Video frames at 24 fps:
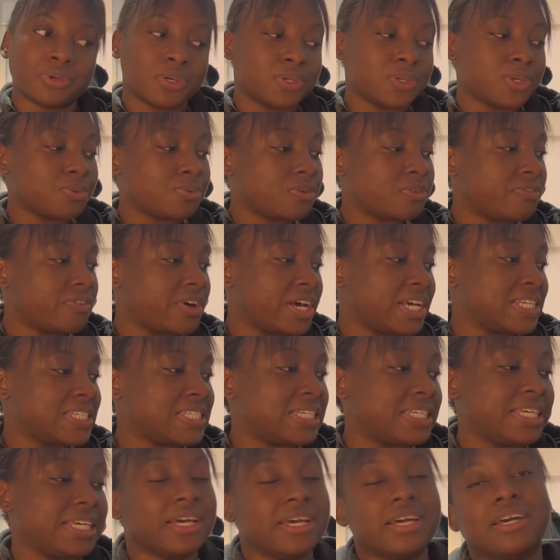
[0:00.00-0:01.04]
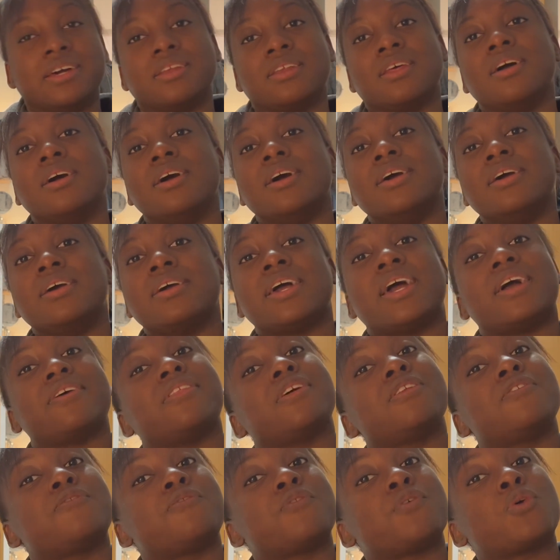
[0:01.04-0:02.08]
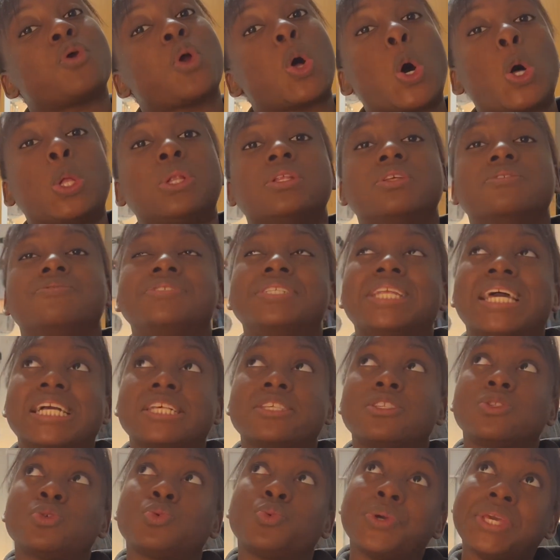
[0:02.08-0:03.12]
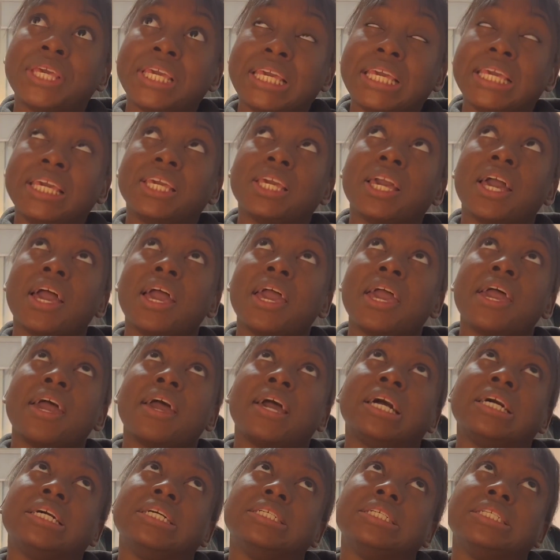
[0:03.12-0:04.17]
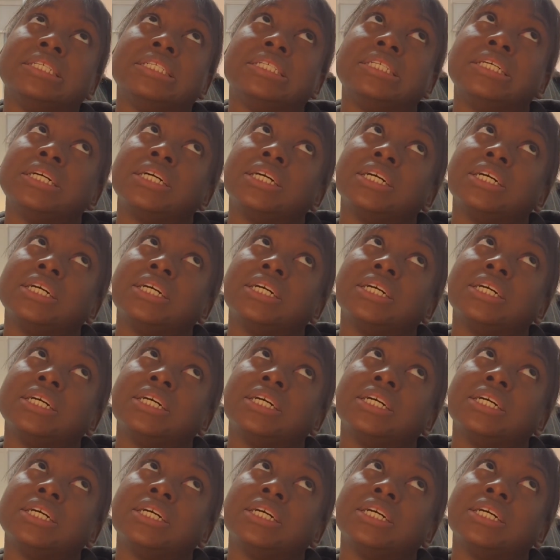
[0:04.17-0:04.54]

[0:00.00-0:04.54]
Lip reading: gonna revise again, and then for all of next week and